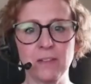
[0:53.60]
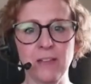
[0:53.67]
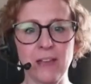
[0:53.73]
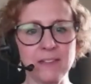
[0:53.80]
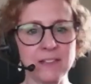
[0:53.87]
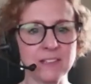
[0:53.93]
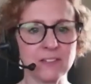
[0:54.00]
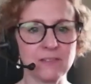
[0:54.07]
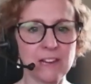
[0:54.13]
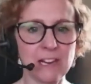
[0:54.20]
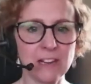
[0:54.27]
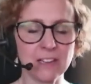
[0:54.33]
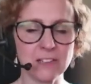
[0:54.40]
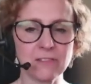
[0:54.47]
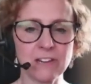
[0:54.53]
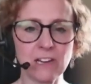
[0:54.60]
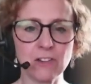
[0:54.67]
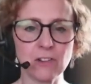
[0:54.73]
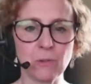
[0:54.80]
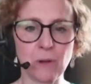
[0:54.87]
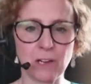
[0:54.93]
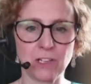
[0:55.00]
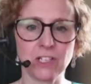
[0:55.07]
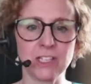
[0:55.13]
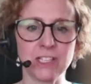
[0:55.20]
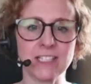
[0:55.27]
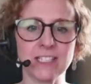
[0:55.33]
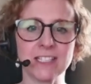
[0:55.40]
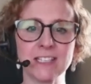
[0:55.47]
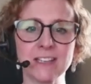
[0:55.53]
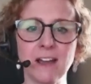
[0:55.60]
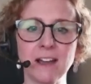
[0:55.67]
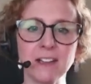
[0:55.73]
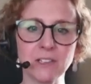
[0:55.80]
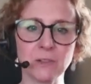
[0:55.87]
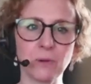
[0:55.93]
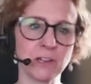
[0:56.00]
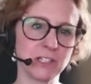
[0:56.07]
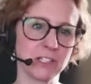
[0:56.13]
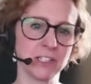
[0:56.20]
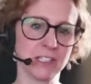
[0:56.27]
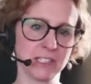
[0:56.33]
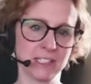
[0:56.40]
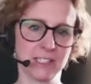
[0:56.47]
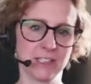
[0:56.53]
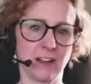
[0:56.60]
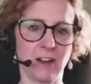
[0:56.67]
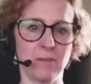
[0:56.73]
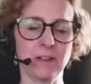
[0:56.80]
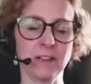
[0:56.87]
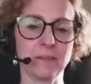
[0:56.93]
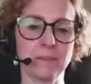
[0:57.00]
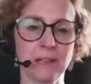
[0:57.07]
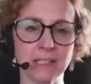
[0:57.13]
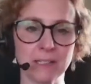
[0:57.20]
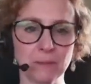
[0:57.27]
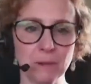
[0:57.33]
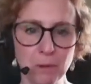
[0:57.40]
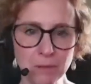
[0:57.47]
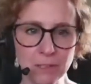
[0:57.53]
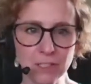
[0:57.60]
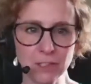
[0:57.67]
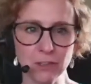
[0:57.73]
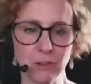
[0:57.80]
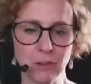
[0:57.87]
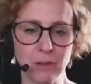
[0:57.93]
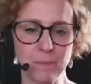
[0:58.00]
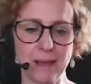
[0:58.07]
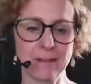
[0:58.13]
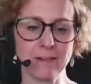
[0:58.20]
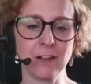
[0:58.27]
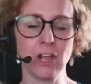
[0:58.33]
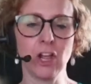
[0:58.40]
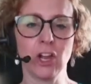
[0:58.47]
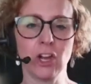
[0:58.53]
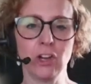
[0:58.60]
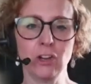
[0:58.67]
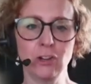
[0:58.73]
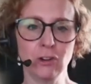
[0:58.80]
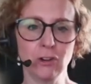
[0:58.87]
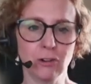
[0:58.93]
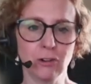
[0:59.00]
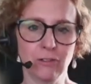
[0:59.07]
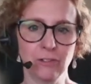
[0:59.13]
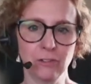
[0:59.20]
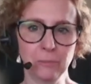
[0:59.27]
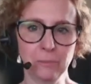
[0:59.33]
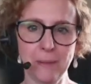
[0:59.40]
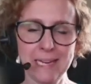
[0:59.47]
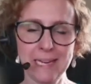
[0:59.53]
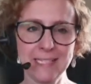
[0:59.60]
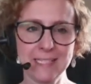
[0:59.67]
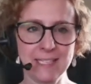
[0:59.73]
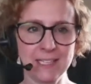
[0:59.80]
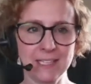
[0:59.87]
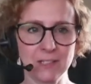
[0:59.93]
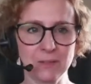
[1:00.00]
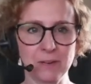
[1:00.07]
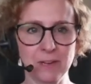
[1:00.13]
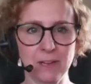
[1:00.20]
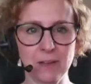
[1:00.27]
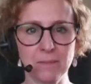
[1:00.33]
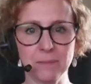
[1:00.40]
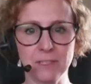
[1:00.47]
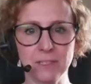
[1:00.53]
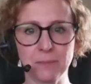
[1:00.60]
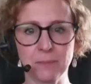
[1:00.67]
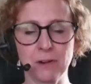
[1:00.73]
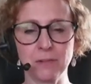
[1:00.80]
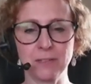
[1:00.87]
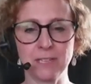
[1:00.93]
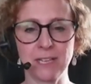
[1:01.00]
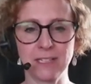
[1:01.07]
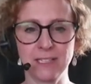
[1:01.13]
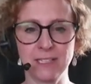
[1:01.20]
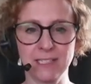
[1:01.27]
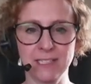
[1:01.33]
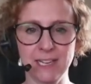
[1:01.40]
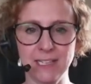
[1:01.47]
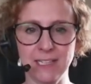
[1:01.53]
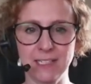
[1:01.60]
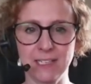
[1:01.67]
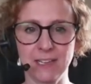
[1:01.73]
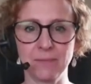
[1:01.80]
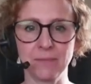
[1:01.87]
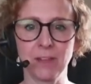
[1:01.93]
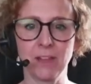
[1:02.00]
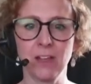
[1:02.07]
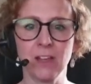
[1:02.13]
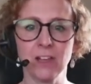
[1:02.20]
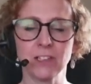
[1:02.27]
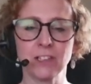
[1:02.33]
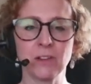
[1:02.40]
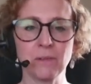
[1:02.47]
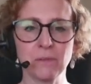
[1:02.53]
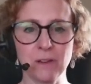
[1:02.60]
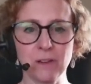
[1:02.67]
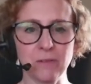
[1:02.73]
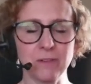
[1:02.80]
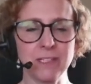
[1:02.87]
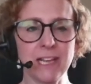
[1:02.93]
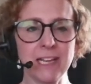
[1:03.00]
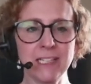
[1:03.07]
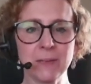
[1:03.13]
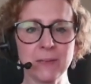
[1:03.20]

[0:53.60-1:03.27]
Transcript: yeah, it's a really good question. This is a nice question to start with because I'm going to talk about lawful basis when it comes to processing data. So, data